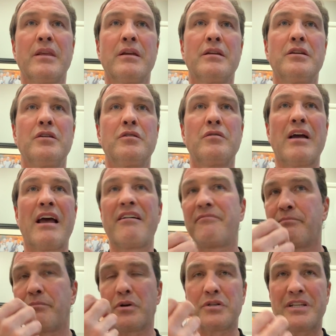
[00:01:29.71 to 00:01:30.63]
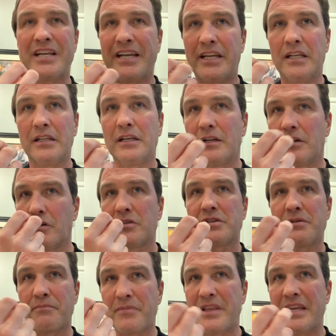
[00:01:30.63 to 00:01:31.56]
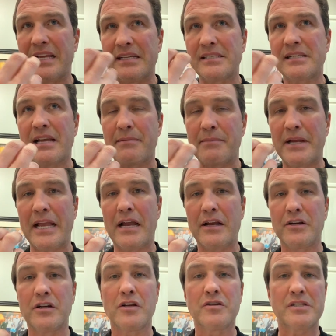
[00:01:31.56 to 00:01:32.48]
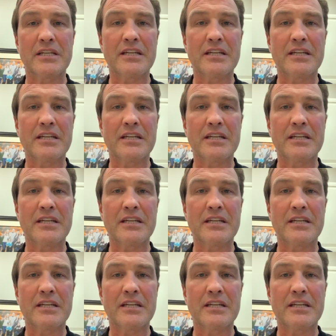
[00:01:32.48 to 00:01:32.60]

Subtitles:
you have particulate or some things coming out your nose,